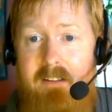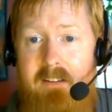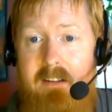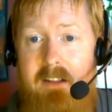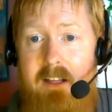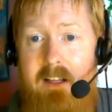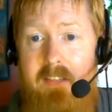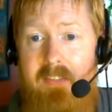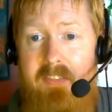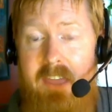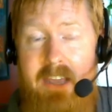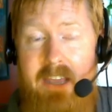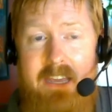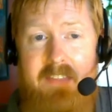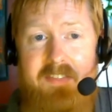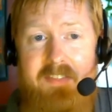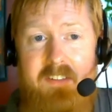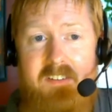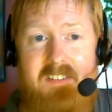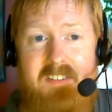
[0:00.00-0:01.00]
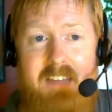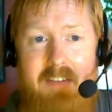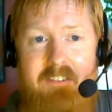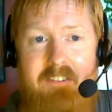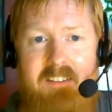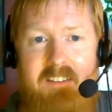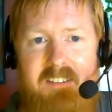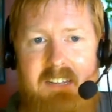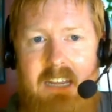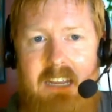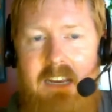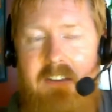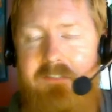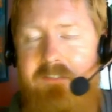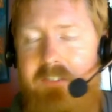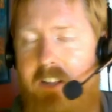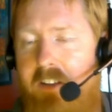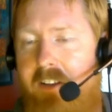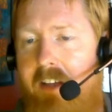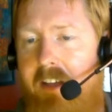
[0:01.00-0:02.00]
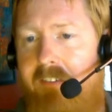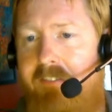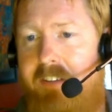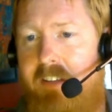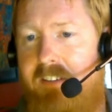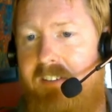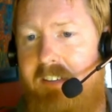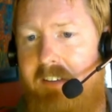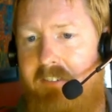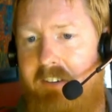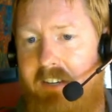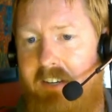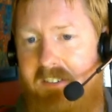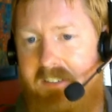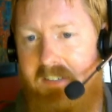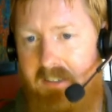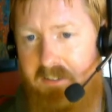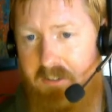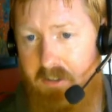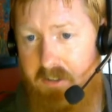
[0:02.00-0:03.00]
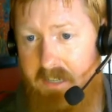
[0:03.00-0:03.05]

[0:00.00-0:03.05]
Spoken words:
They get the 7 seed Philadelphia 76ers